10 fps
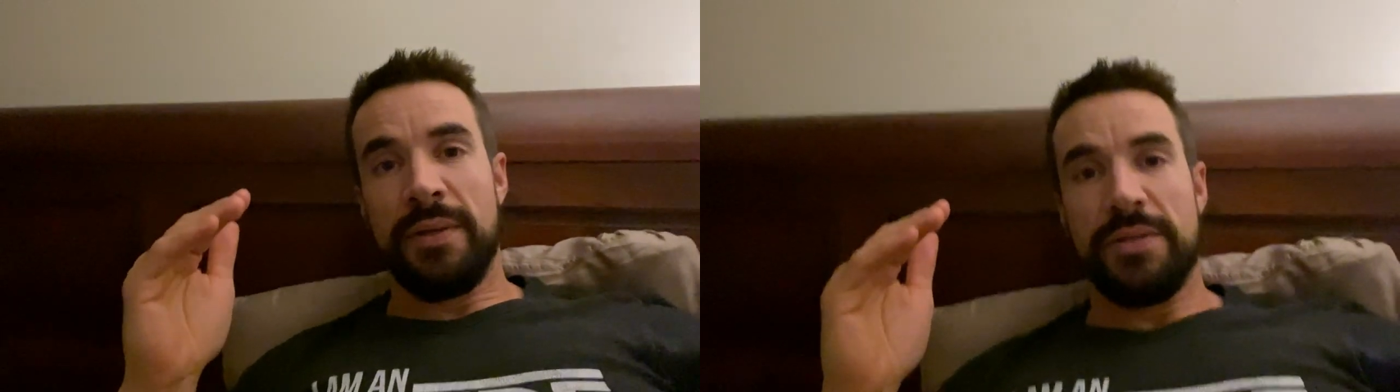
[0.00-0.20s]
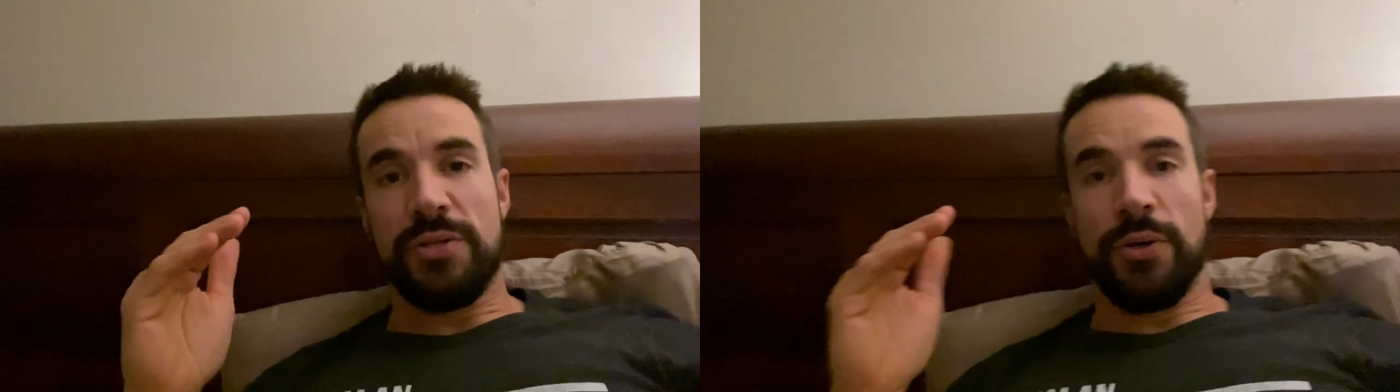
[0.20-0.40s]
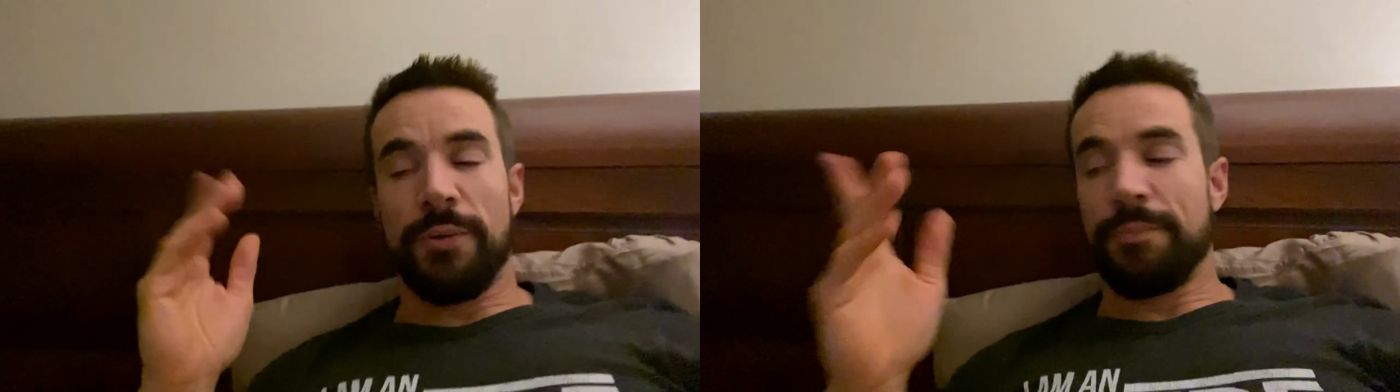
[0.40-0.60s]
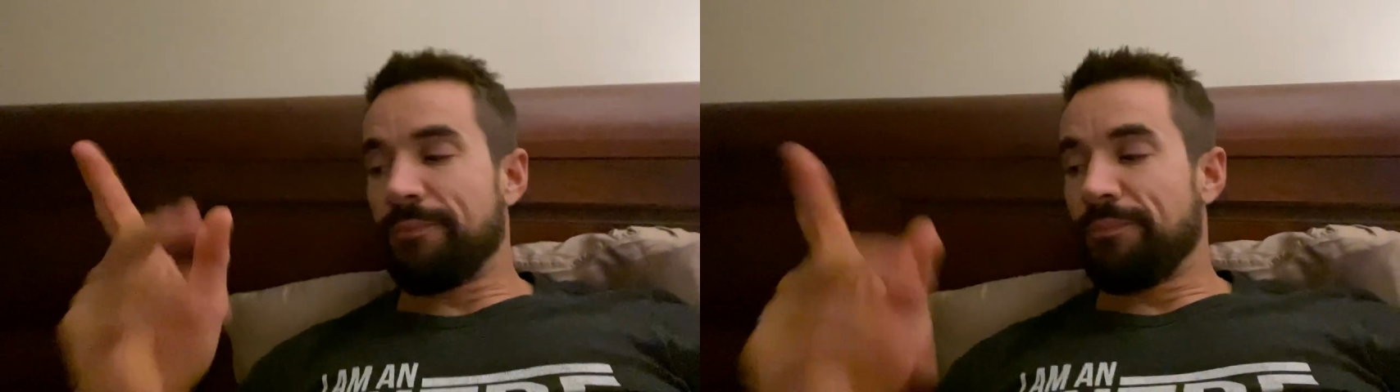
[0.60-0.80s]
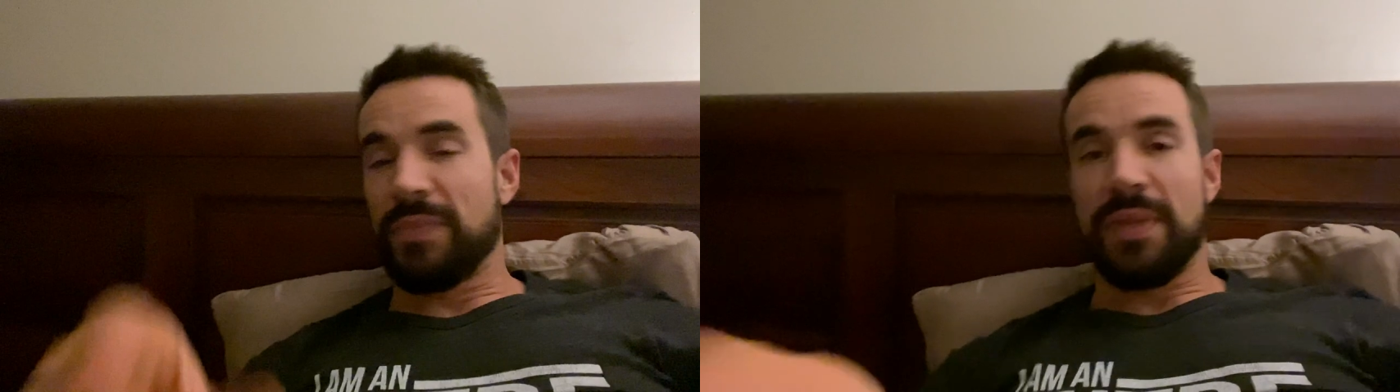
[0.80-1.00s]
So
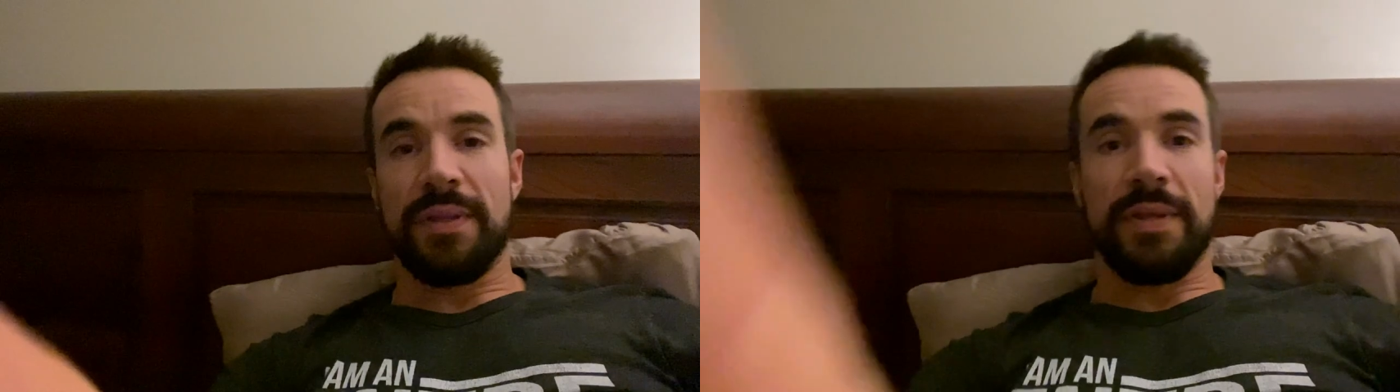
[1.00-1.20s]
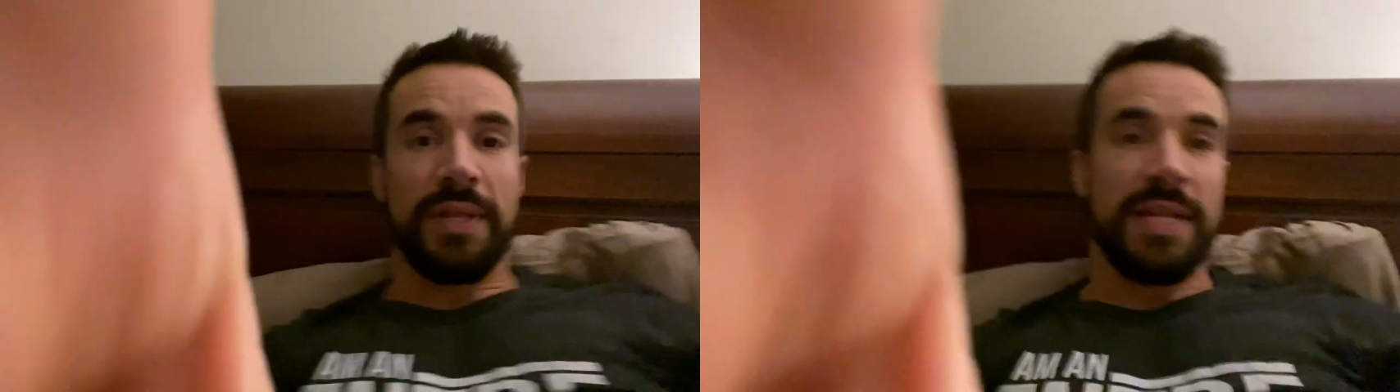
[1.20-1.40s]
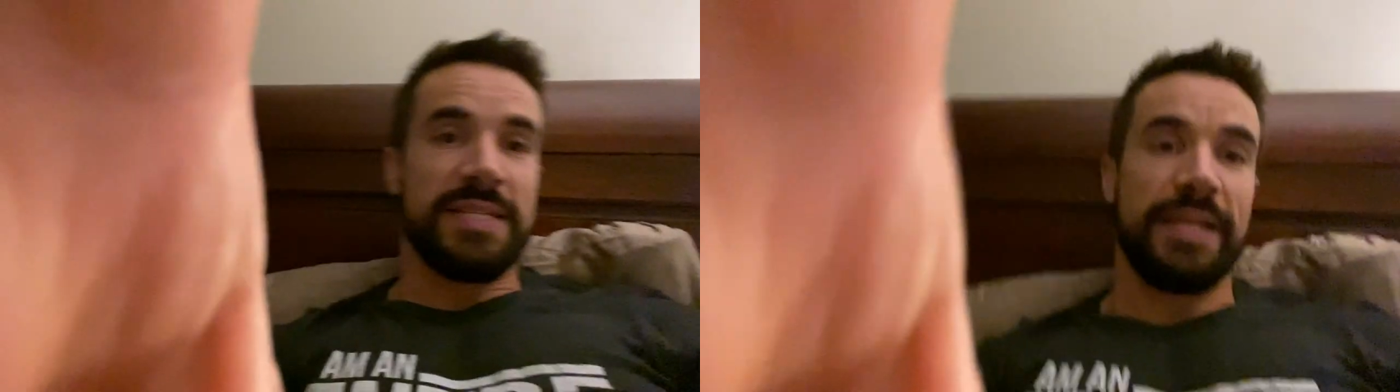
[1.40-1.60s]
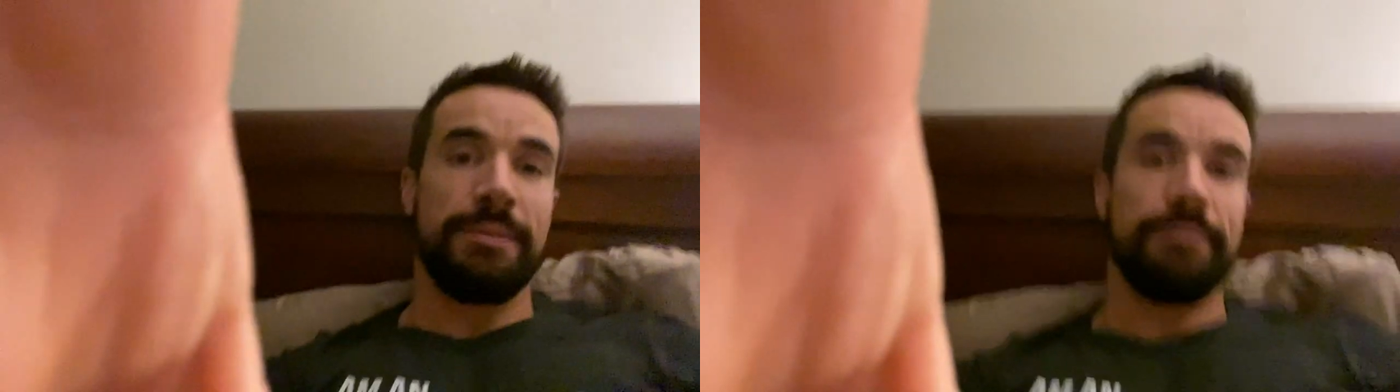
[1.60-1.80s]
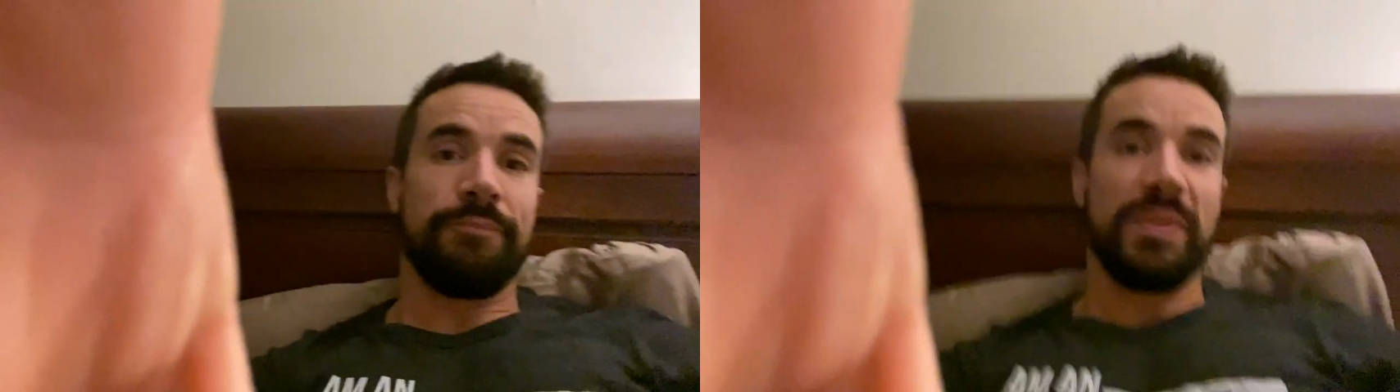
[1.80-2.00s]
that's
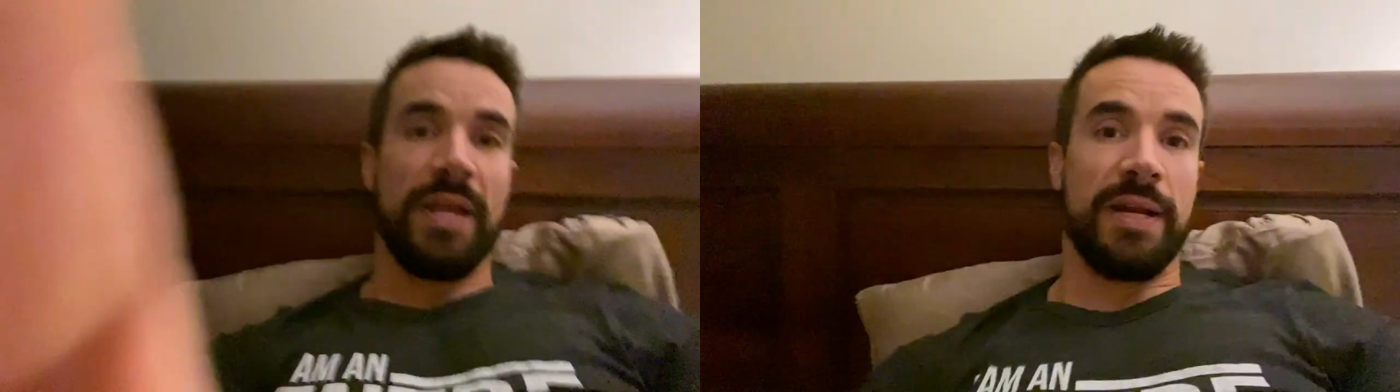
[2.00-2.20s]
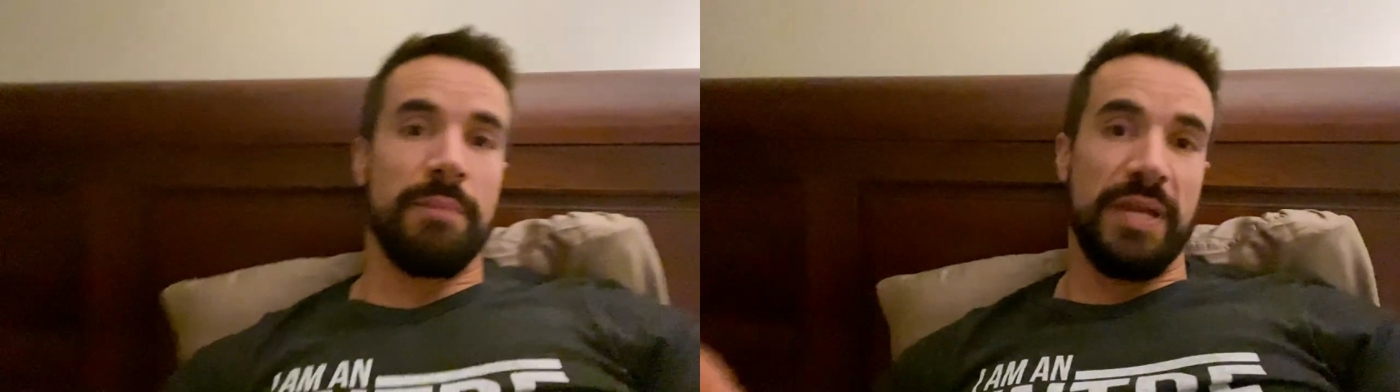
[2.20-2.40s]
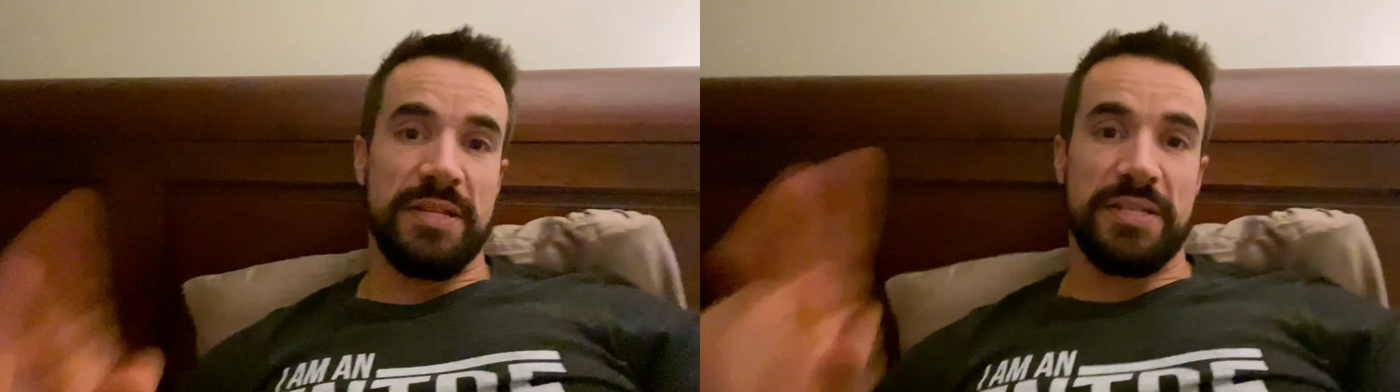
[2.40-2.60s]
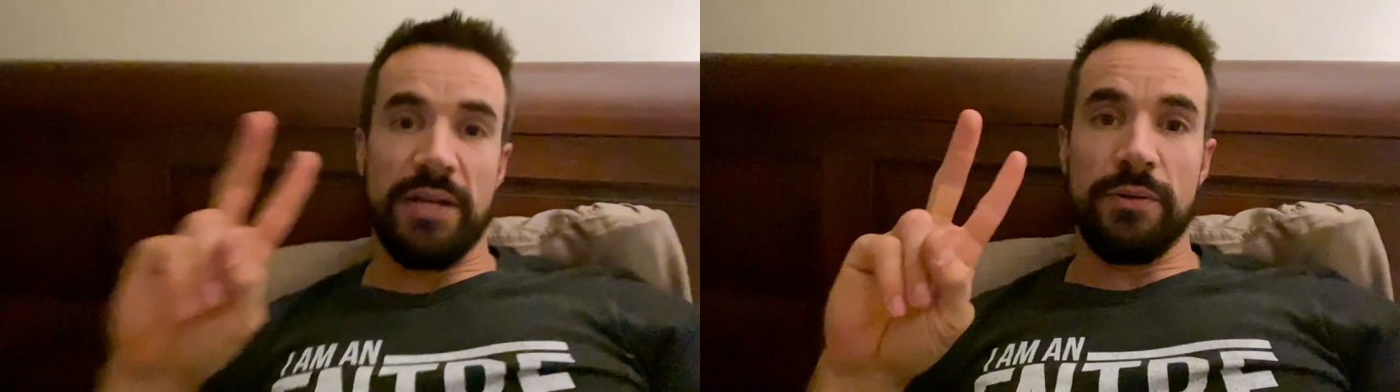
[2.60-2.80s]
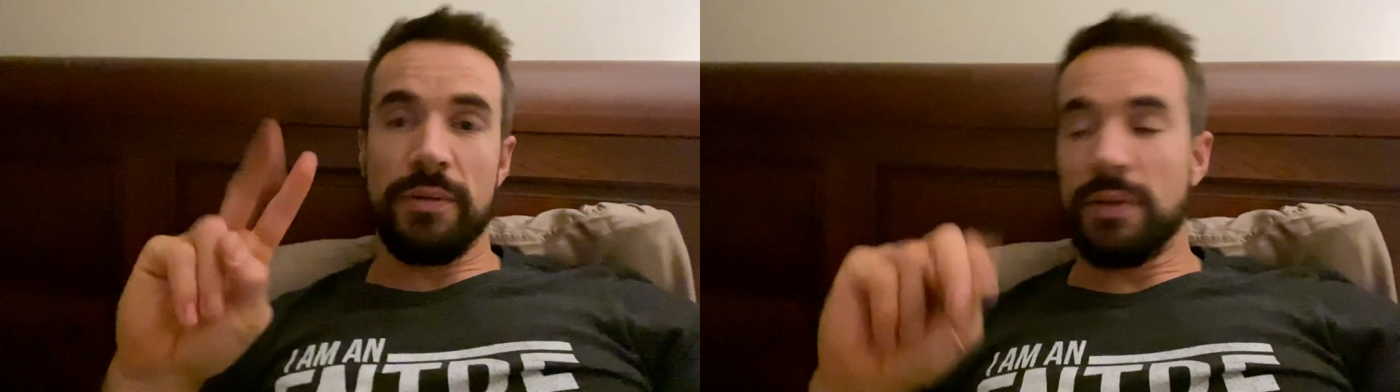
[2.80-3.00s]
it. I'm going to peace
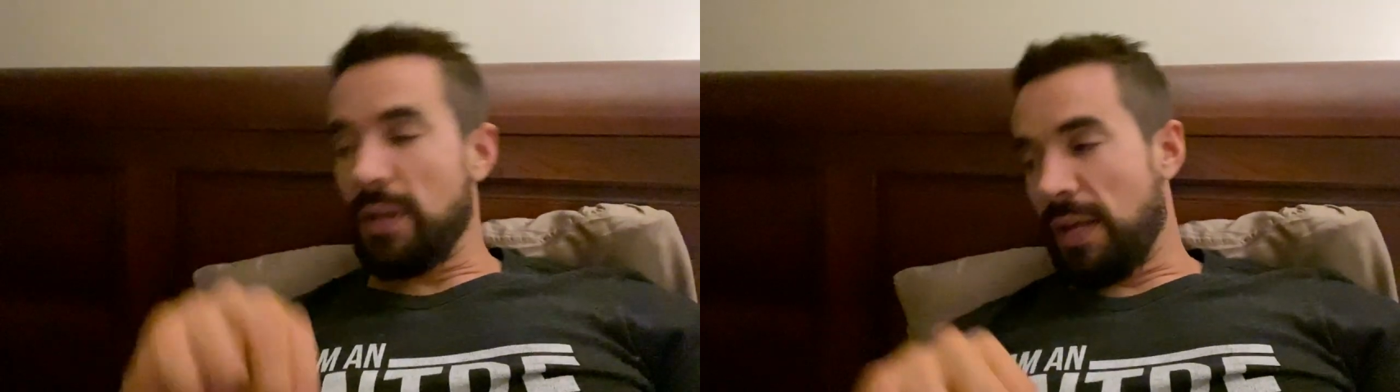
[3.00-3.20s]
out.